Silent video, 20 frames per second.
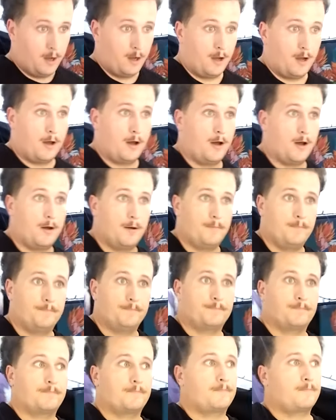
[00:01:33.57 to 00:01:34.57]
Um,
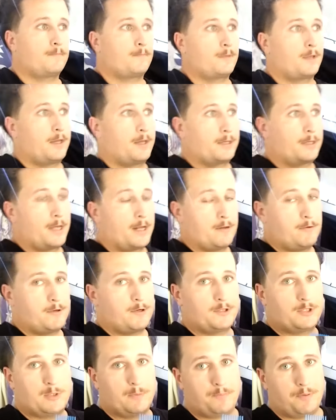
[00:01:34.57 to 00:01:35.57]
got a
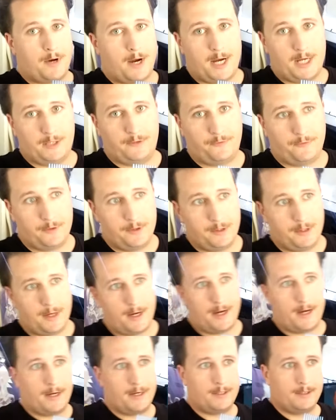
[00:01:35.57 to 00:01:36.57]
little surprise for you
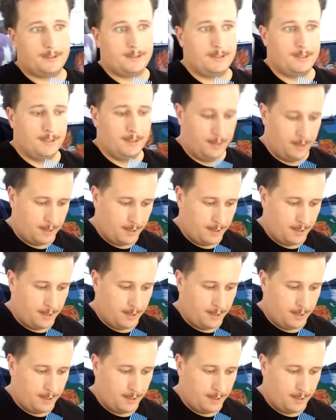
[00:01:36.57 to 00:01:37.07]
guys.